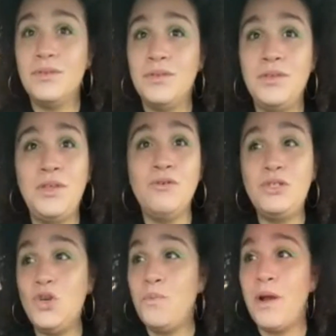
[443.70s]

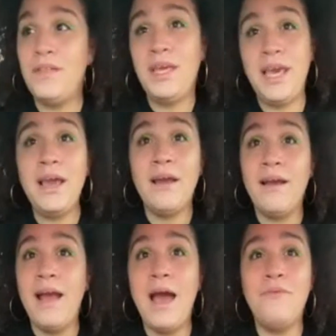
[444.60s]
YouTuber of the
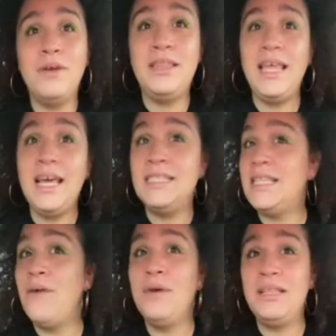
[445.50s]
year. I want this,
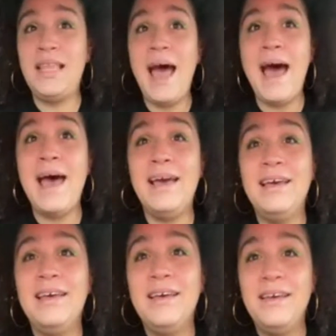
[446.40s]
I want
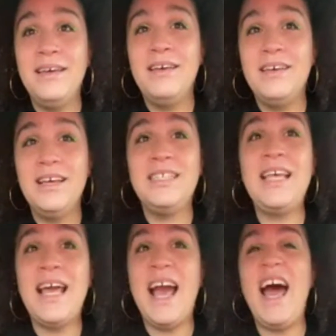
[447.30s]
that. It's
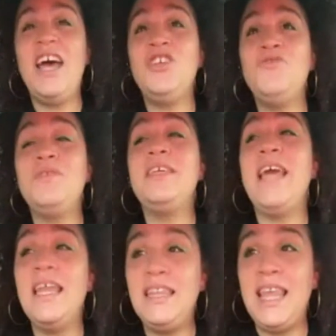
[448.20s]
like, how do you
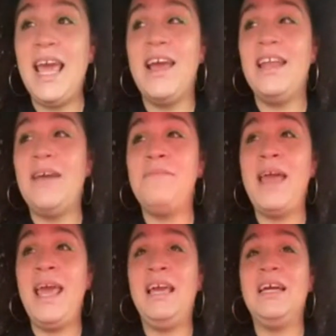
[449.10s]
get there? And I'm
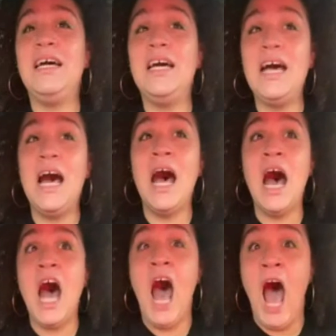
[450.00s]
like,
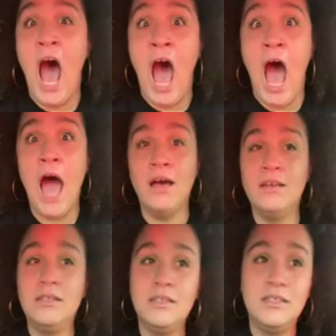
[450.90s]
oh,
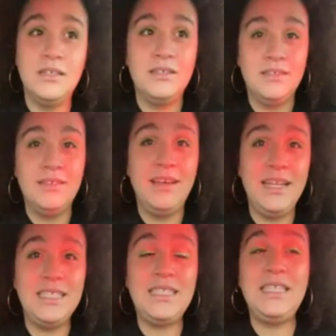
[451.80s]
and
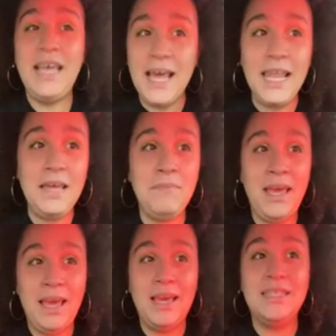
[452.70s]
it's killing
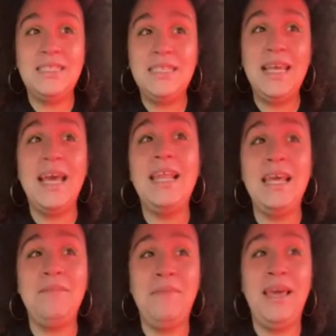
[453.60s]
me. It's
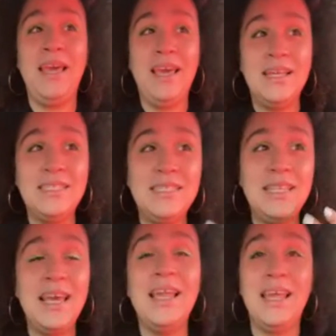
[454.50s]
killing me. It's
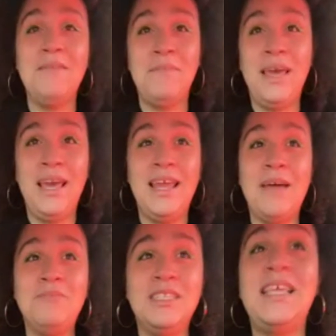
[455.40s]
killing me. And I'm
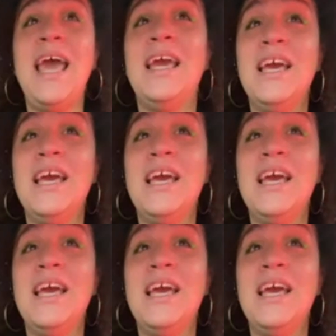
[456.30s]
just like,